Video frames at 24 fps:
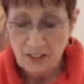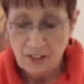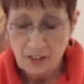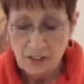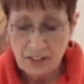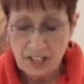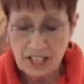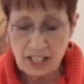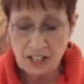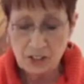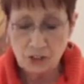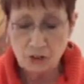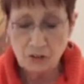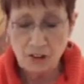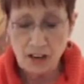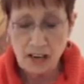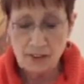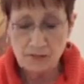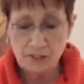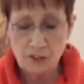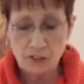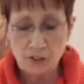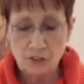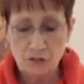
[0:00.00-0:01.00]
These
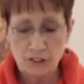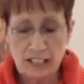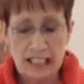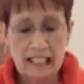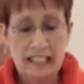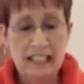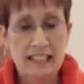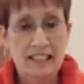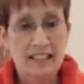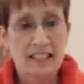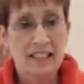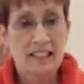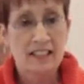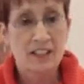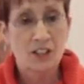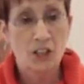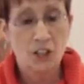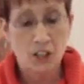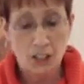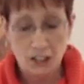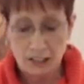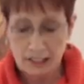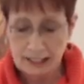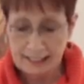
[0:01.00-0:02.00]
grovels grating like
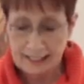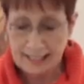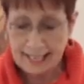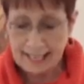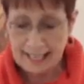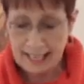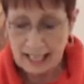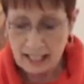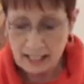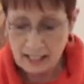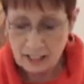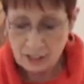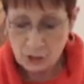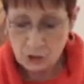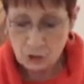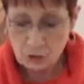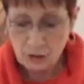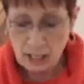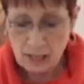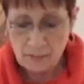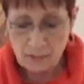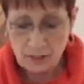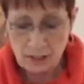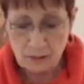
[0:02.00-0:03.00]
hardened candy
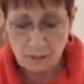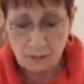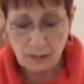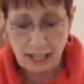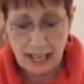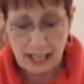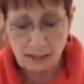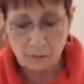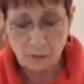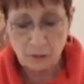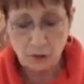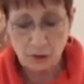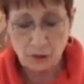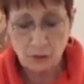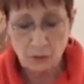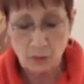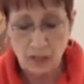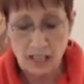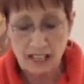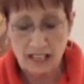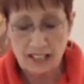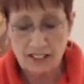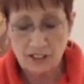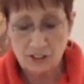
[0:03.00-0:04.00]
scraping blackboard
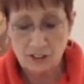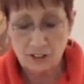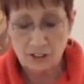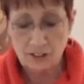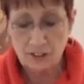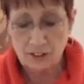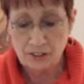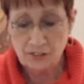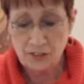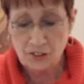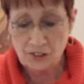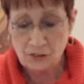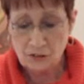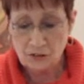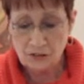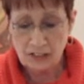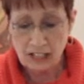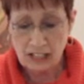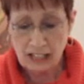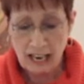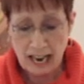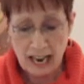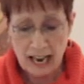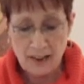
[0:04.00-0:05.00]
while I circled the new
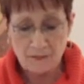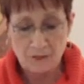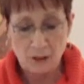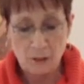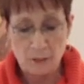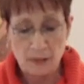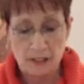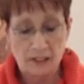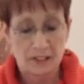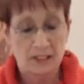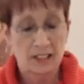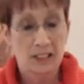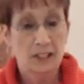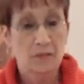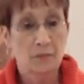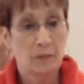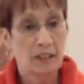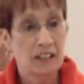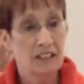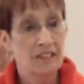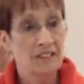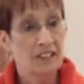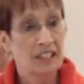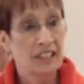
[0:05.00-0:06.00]
Godiva building
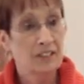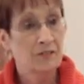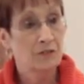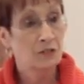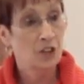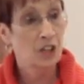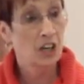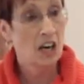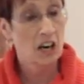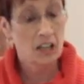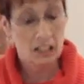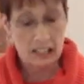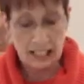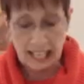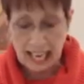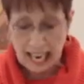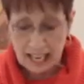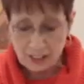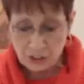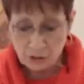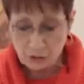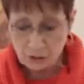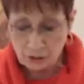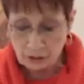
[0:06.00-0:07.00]
peering for our
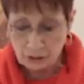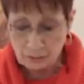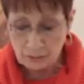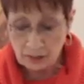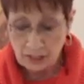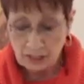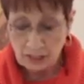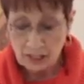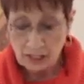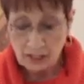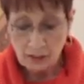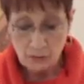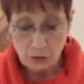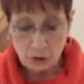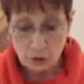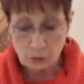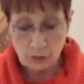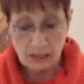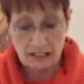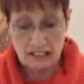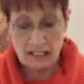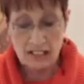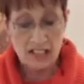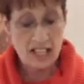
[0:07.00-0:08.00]
classroom, which
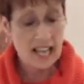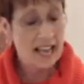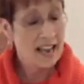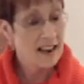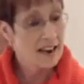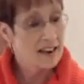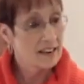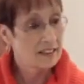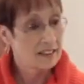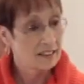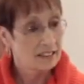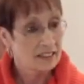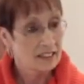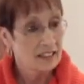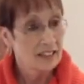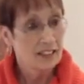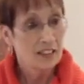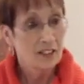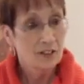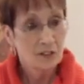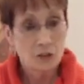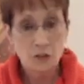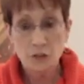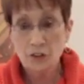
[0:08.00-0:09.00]
wasn't there,
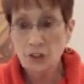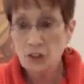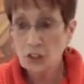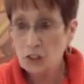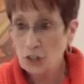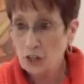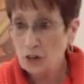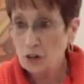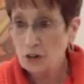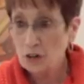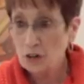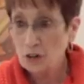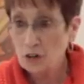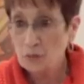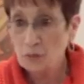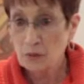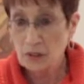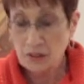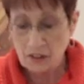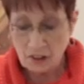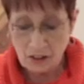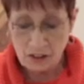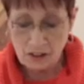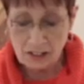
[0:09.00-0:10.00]
nor the globe
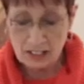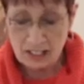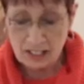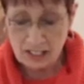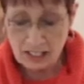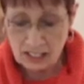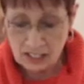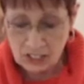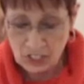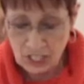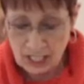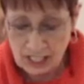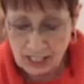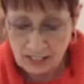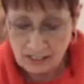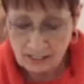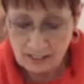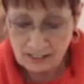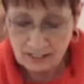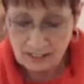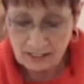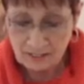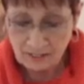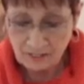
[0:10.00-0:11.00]
with all its
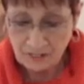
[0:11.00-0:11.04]
agendas.